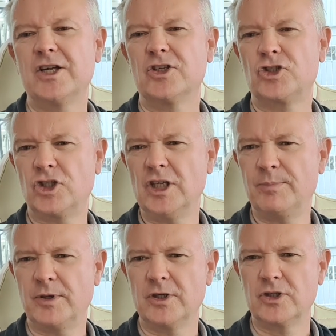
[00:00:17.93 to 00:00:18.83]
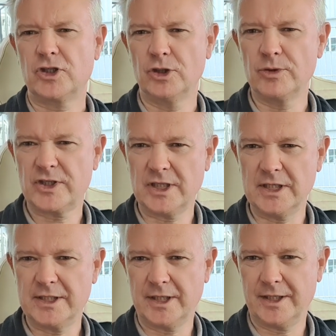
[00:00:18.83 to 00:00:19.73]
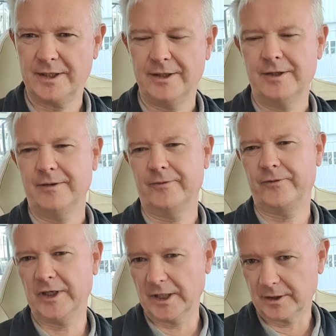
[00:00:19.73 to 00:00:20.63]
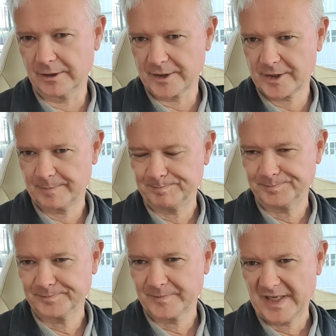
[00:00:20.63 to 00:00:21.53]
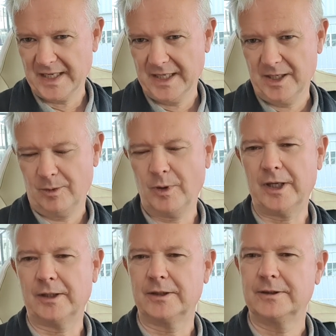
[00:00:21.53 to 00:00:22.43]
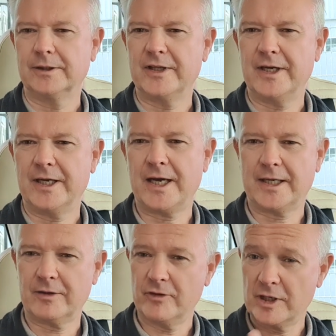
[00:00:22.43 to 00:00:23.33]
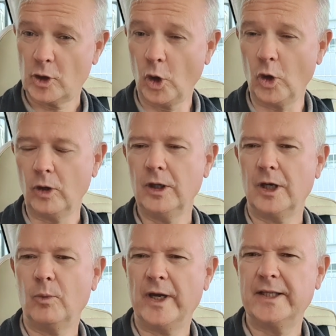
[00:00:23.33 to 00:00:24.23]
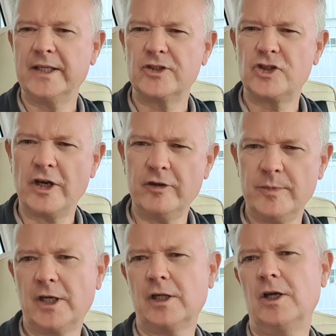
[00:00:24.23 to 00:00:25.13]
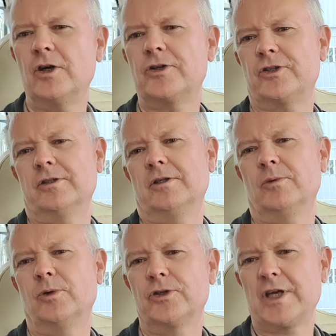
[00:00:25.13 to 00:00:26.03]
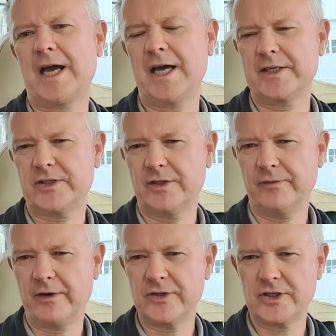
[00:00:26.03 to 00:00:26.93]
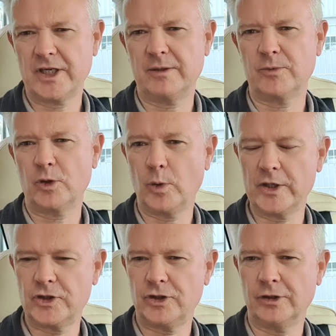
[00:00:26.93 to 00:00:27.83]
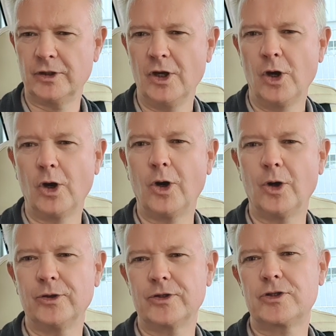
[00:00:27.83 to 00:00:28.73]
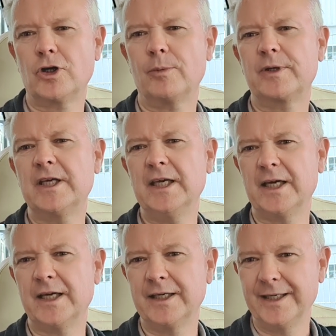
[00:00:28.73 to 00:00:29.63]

cheap two-seater vehicles? Well, I can recall when Jeremy Clarkson was asked the very same question on Top Gear,